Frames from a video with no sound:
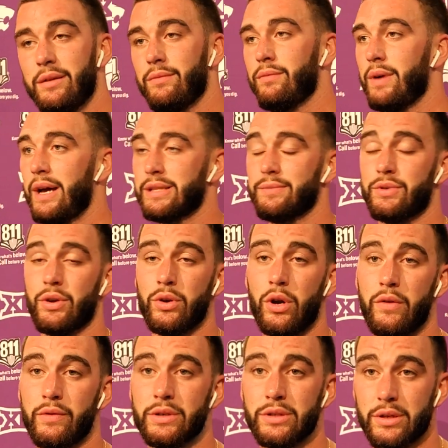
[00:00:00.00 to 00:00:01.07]
had some
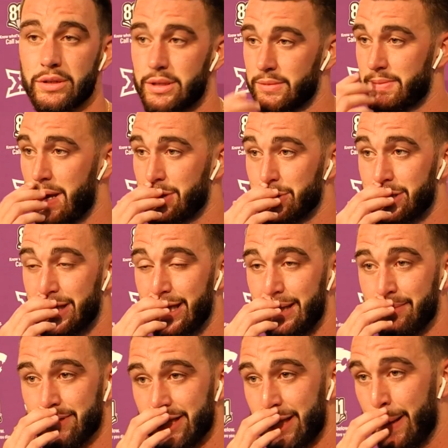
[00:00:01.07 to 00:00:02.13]
turnovers on some special
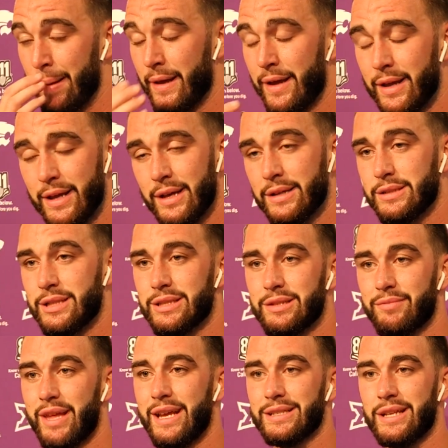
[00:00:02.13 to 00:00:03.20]
teams, and just some
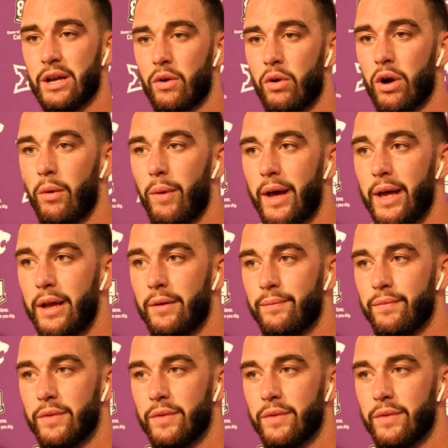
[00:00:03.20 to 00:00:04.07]
things not go our way.